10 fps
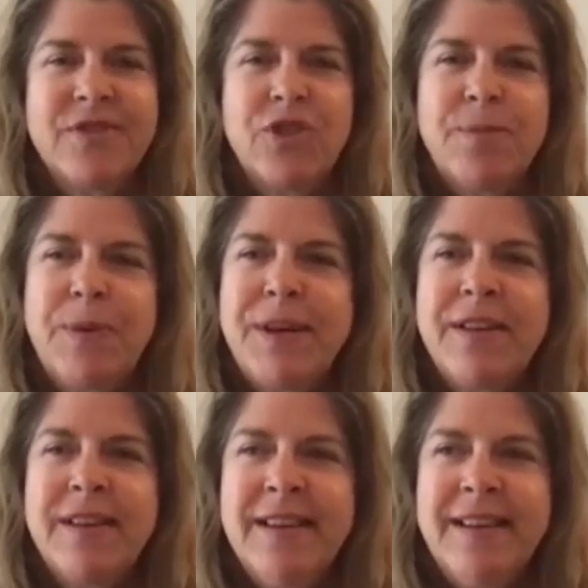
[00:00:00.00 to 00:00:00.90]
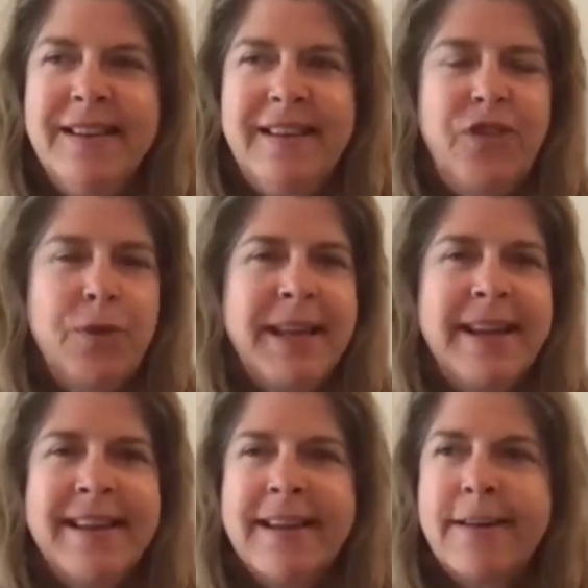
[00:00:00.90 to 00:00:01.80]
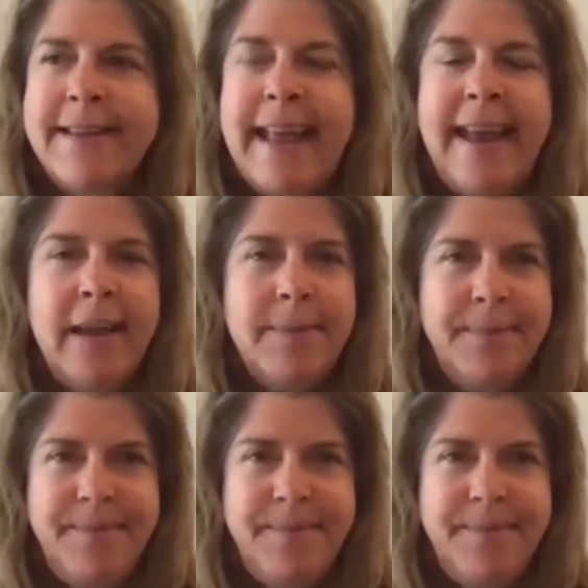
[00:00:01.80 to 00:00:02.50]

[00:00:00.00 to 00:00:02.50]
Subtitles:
Could be if you're playing a game